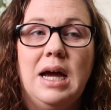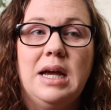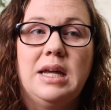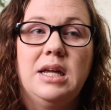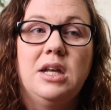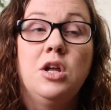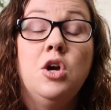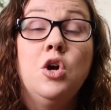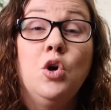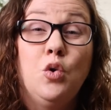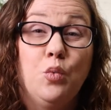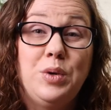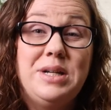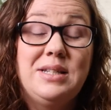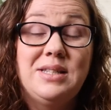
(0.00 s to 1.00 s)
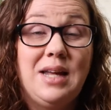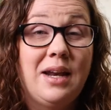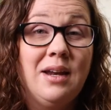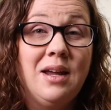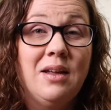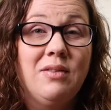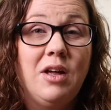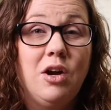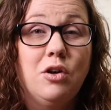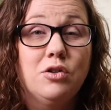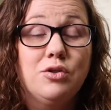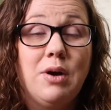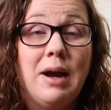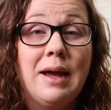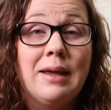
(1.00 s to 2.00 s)
I can reset it and let
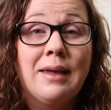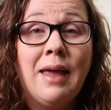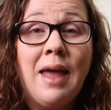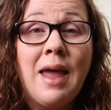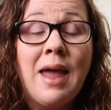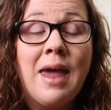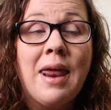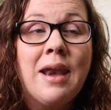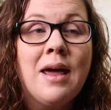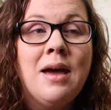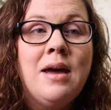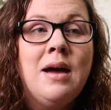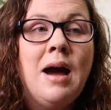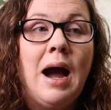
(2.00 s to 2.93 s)
her try again.